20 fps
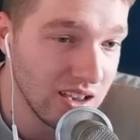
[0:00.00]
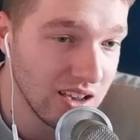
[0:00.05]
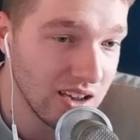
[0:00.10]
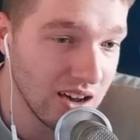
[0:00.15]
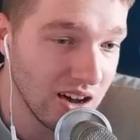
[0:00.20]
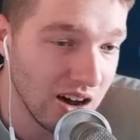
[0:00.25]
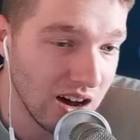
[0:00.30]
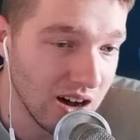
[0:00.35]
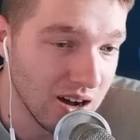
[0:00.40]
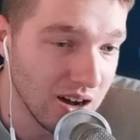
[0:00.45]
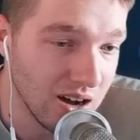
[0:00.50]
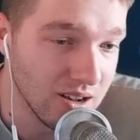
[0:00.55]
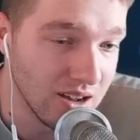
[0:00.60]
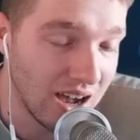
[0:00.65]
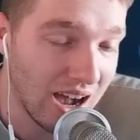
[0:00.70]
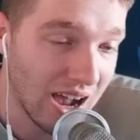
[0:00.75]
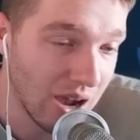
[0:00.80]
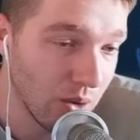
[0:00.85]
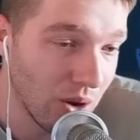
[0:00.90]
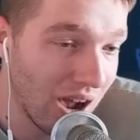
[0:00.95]

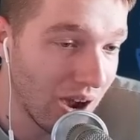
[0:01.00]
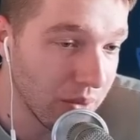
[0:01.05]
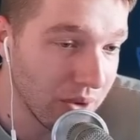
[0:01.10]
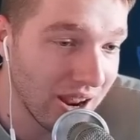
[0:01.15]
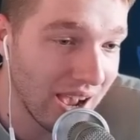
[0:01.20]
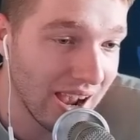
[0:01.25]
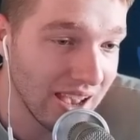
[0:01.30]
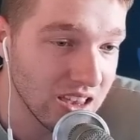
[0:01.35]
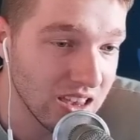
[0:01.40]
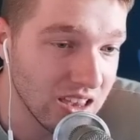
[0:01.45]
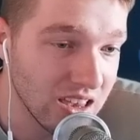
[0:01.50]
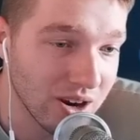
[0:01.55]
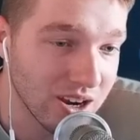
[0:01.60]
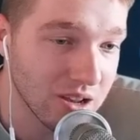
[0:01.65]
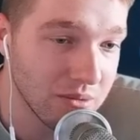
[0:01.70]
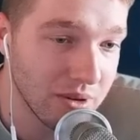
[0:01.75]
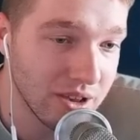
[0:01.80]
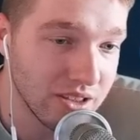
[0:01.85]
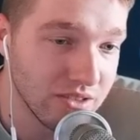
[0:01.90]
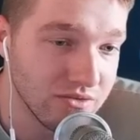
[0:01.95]
I would highly
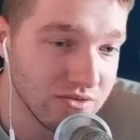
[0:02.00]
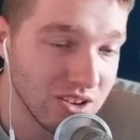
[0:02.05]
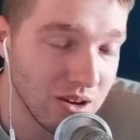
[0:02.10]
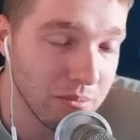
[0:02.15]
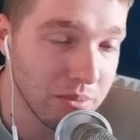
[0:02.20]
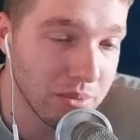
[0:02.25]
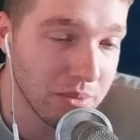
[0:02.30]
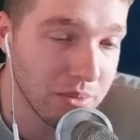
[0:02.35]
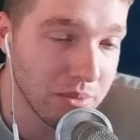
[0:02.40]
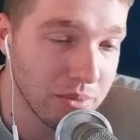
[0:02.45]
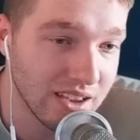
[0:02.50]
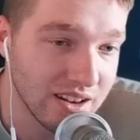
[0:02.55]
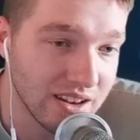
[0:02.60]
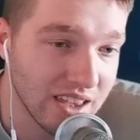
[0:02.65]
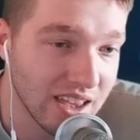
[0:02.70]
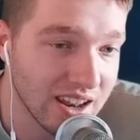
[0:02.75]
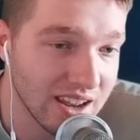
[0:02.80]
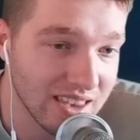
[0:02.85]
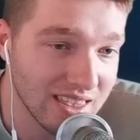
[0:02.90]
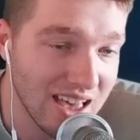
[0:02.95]
recommend dumping and
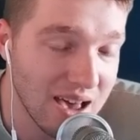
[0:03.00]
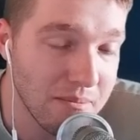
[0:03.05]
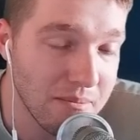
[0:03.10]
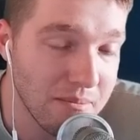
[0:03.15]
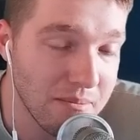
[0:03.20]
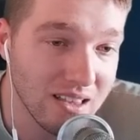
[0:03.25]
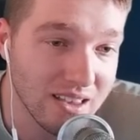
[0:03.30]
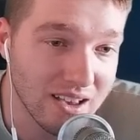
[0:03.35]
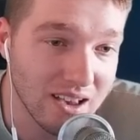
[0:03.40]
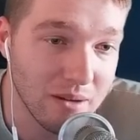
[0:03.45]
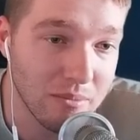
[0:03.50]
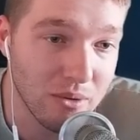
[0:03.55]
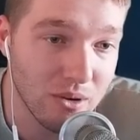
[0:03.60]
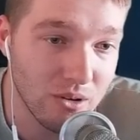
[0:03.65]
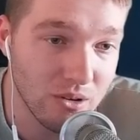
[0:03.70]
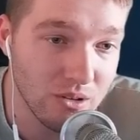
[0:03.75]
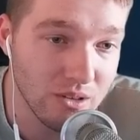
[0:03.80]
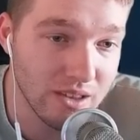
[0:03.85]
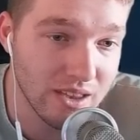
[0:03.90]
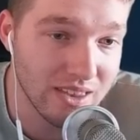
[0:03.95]
getting that Malak up
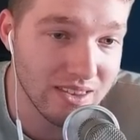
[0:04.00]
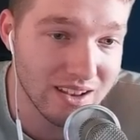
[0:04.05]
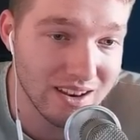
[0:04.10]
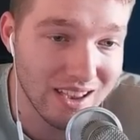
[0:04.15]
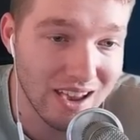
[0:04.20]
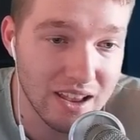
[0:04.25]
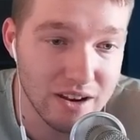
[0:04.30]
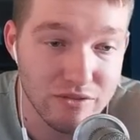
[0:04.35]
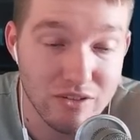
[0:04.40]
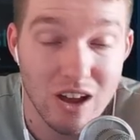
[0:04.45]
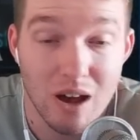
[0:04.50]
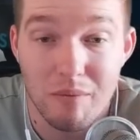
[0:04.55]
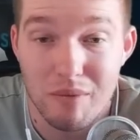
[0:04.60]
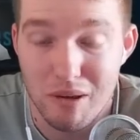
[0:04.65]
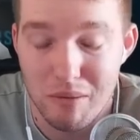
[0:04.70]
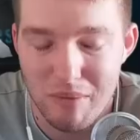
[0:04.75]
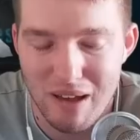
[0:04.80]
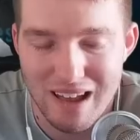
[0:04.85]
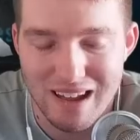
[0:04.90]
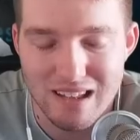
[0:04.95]
early and then kind of
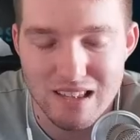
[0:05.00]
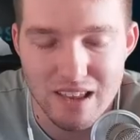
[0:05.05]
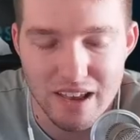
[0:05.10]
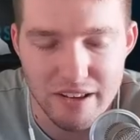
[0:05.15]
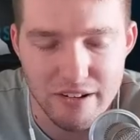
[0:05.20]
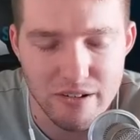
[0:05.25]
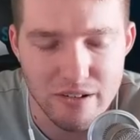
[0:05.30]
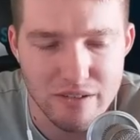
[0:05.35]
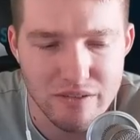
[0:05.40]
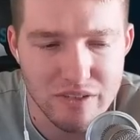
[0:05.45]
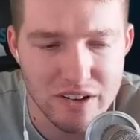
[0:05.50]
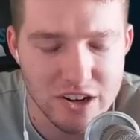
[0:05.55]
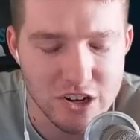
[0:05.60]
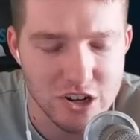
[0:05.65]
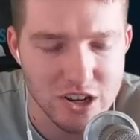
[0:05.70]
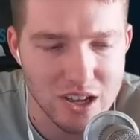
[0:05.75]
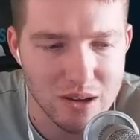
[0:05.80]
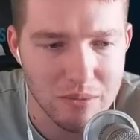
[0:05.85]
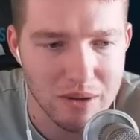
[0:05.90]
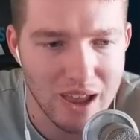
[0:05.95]
coming back later and
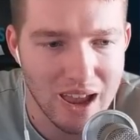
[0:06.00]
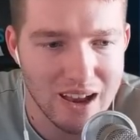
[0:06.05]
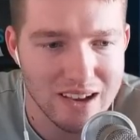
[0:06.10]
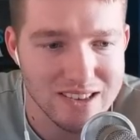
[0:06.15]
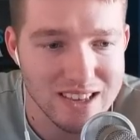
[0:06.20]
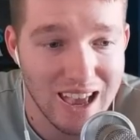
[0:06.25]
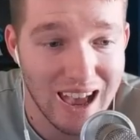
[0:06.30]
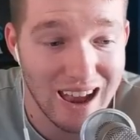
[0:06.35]
finishing up Gas